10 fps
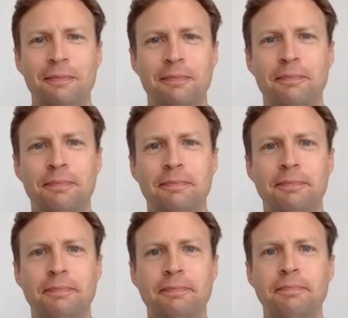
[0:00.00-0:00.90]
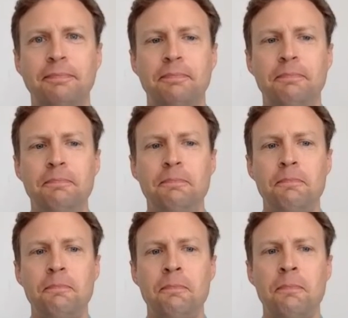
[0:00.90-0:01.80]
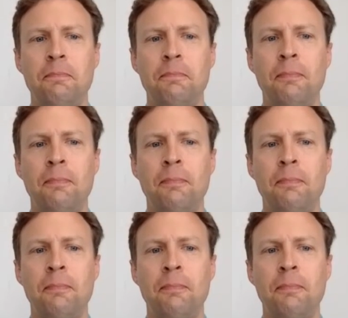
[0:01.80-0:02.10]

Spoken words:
Nothing is said.